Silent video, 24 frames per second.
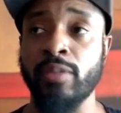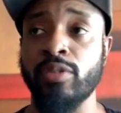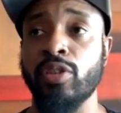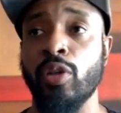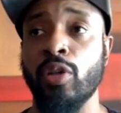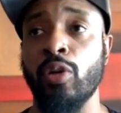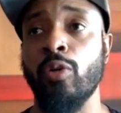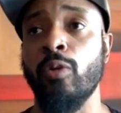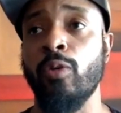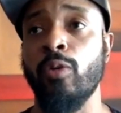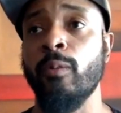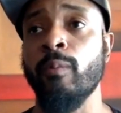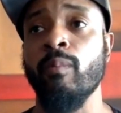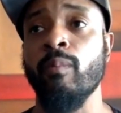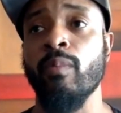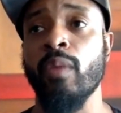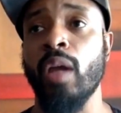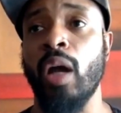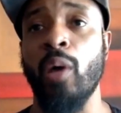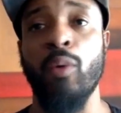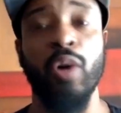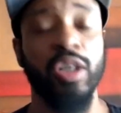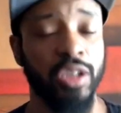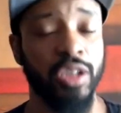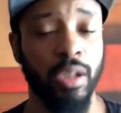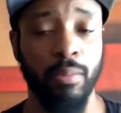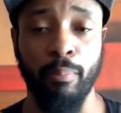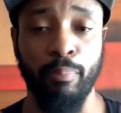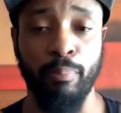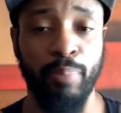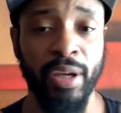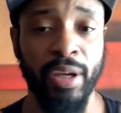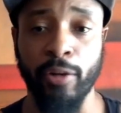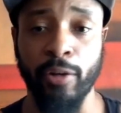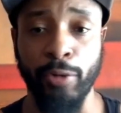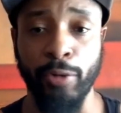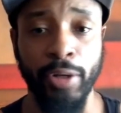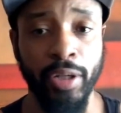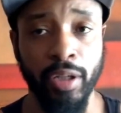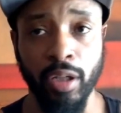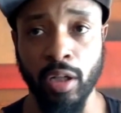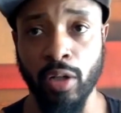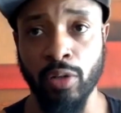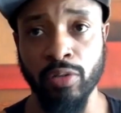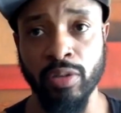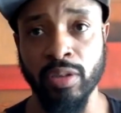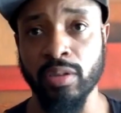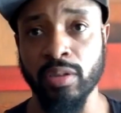So I wasn't a big reader
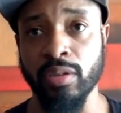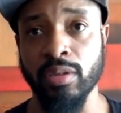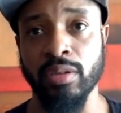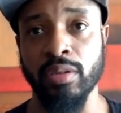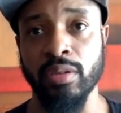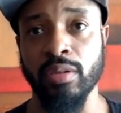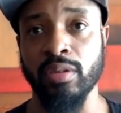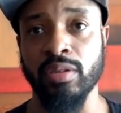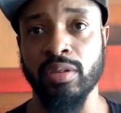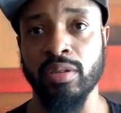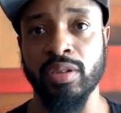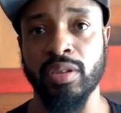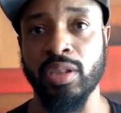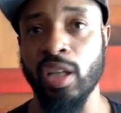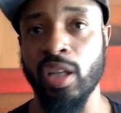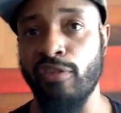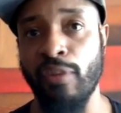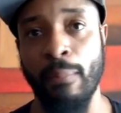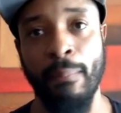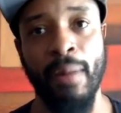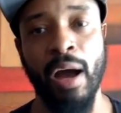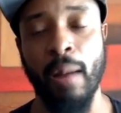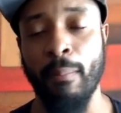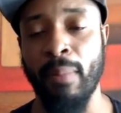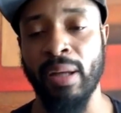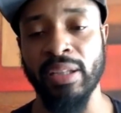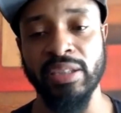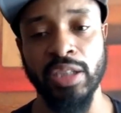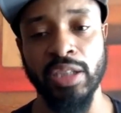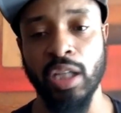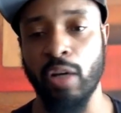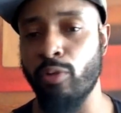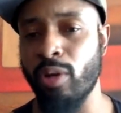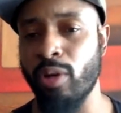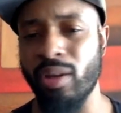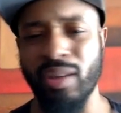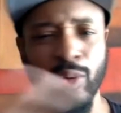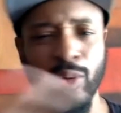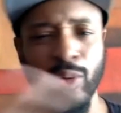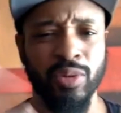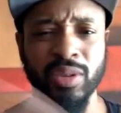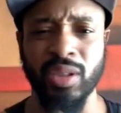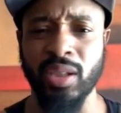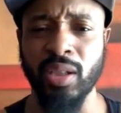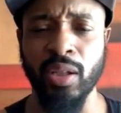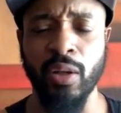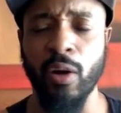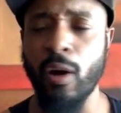on stuff about myself, whether it was
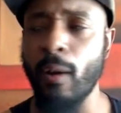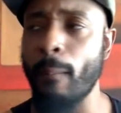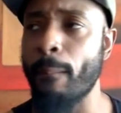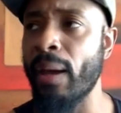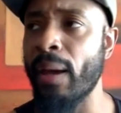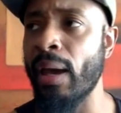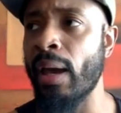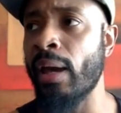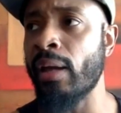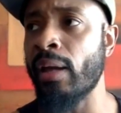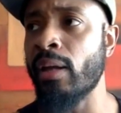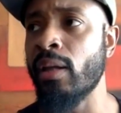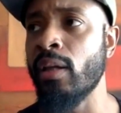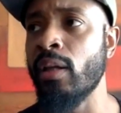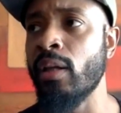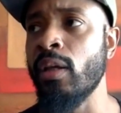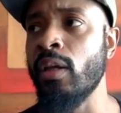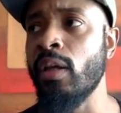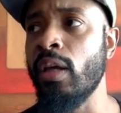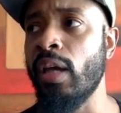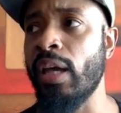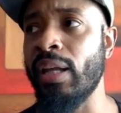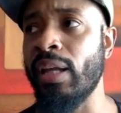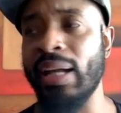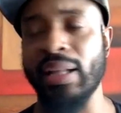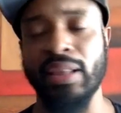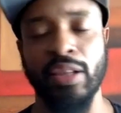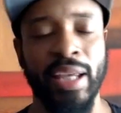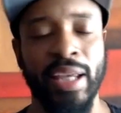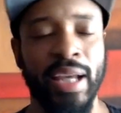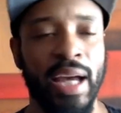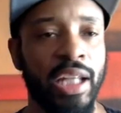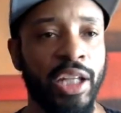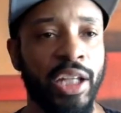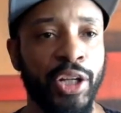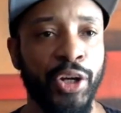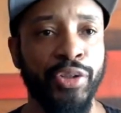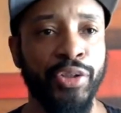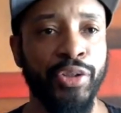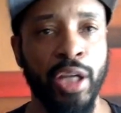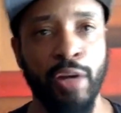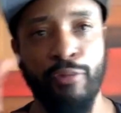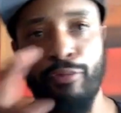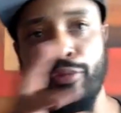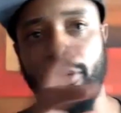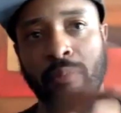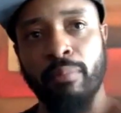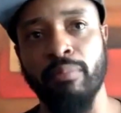good or bad. And I think I learned that
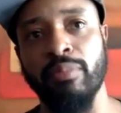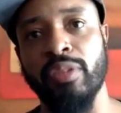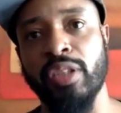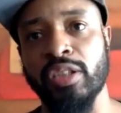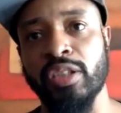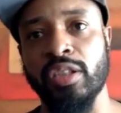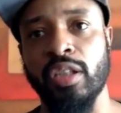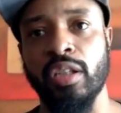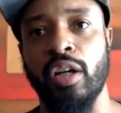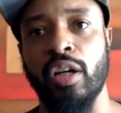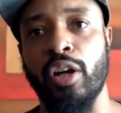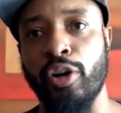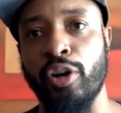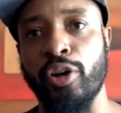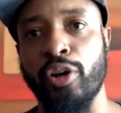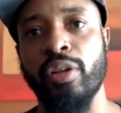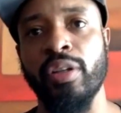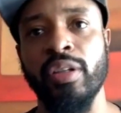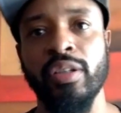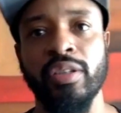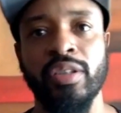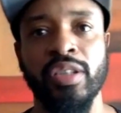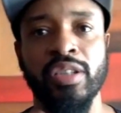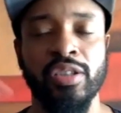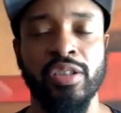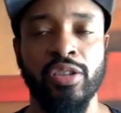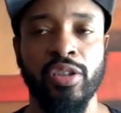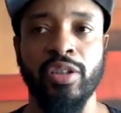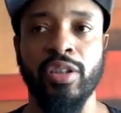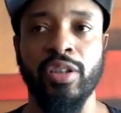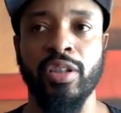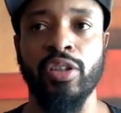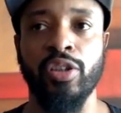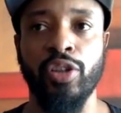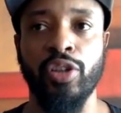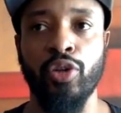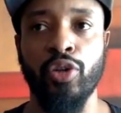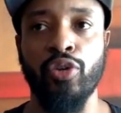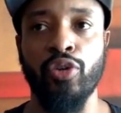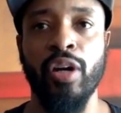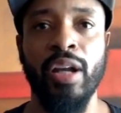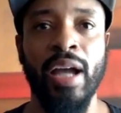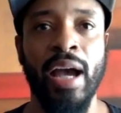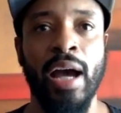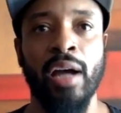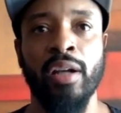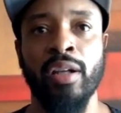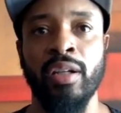from just early, just knowing
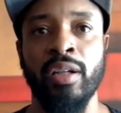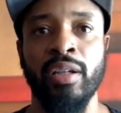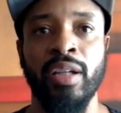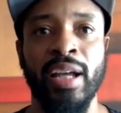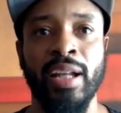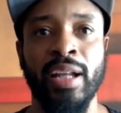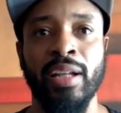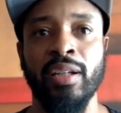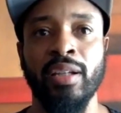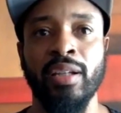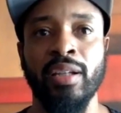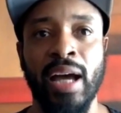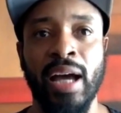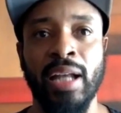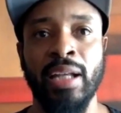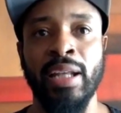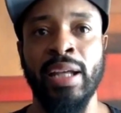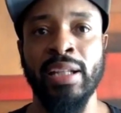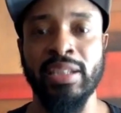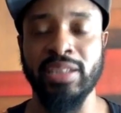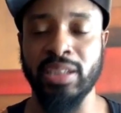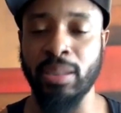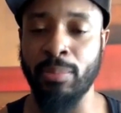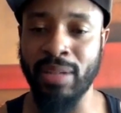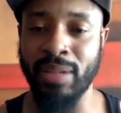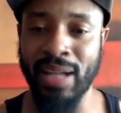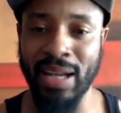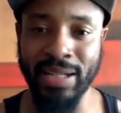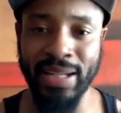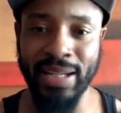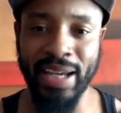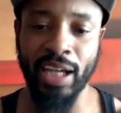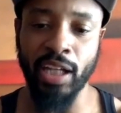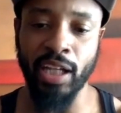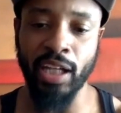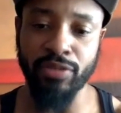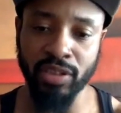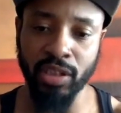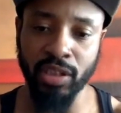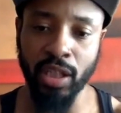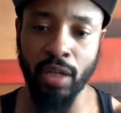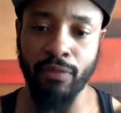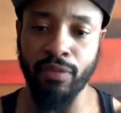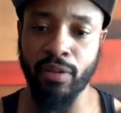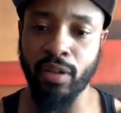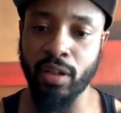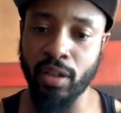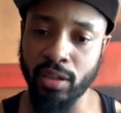how to not let some of that negative stuff
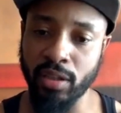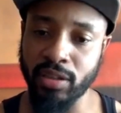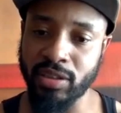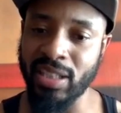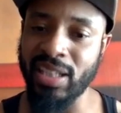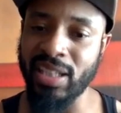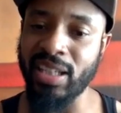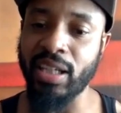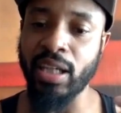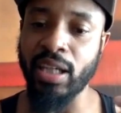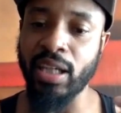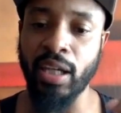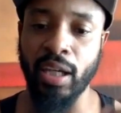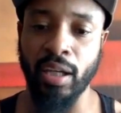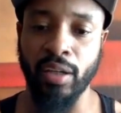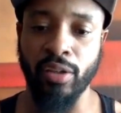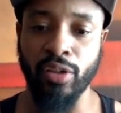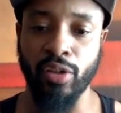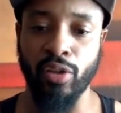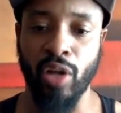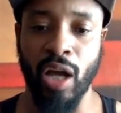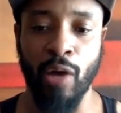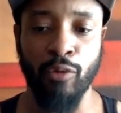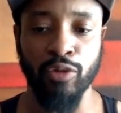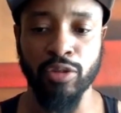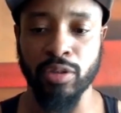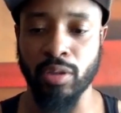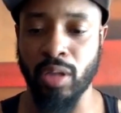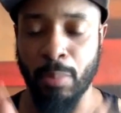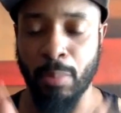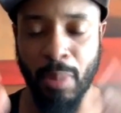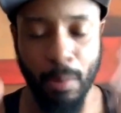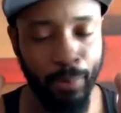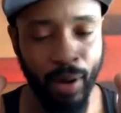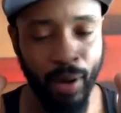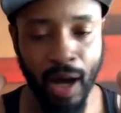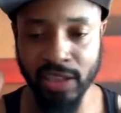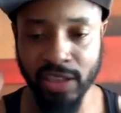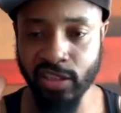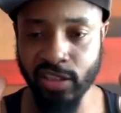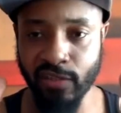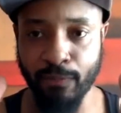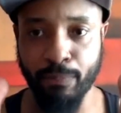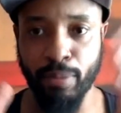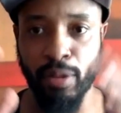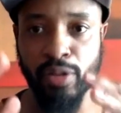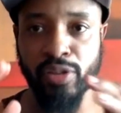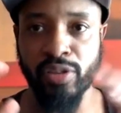sink in. You know, I'm a positive
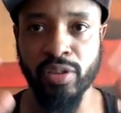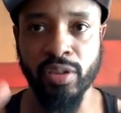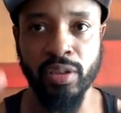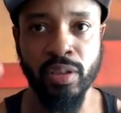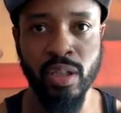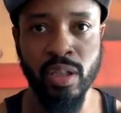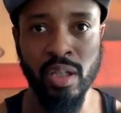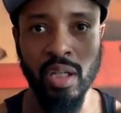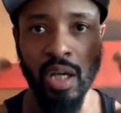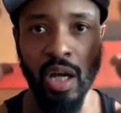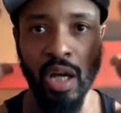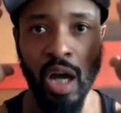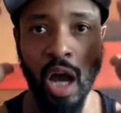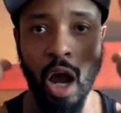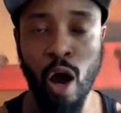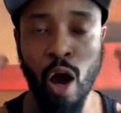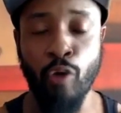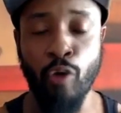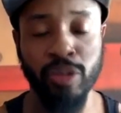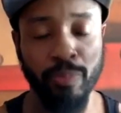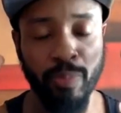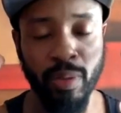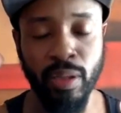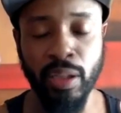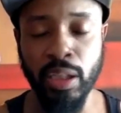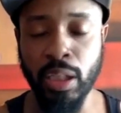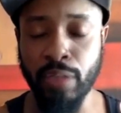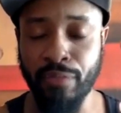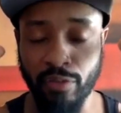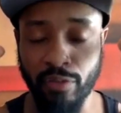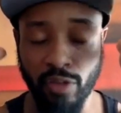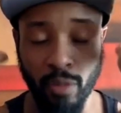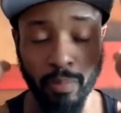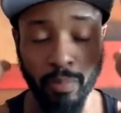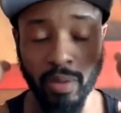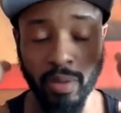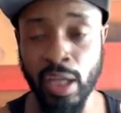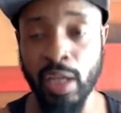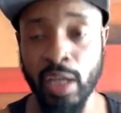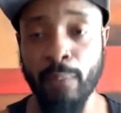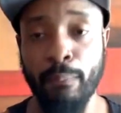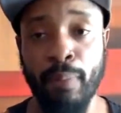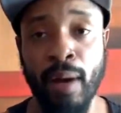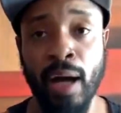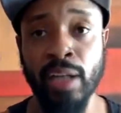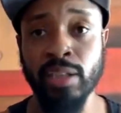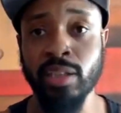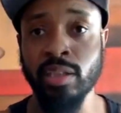person. I always believe if you think
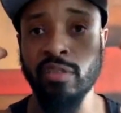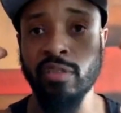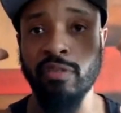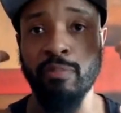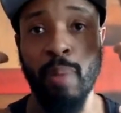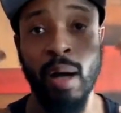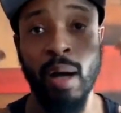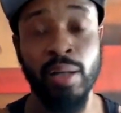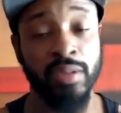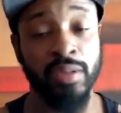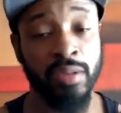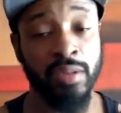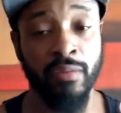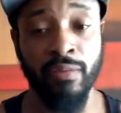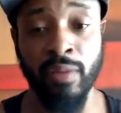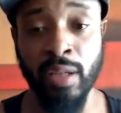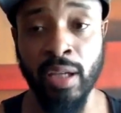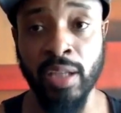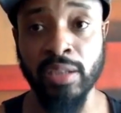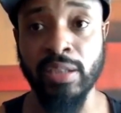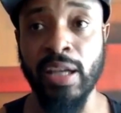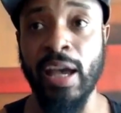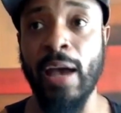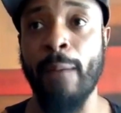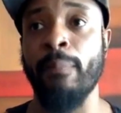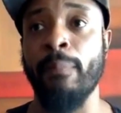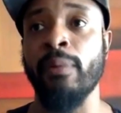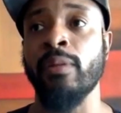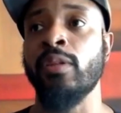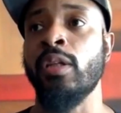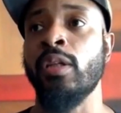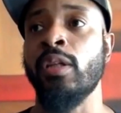positive things happen.